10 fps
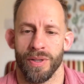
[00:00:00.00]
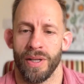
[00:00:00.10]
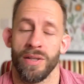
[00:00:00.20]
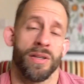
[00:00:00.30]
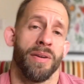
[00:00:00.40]

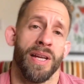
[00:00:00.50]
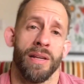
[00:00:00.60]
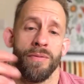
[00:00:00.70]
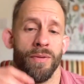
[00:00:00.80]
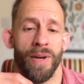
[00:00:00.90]
Okay, so again,
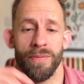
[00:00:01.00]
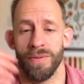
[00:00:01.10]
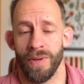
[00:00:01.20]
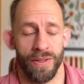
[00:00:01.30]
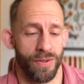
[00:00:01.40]
if you've
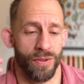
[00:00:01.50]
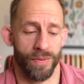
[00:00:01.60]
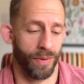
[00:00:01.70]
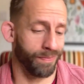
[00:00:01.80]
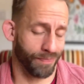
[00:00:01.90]
found this
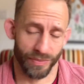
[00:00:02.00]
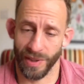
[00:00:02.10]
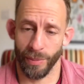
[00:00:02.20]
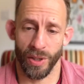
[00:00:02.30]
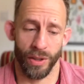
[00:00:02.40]
useful, let me know.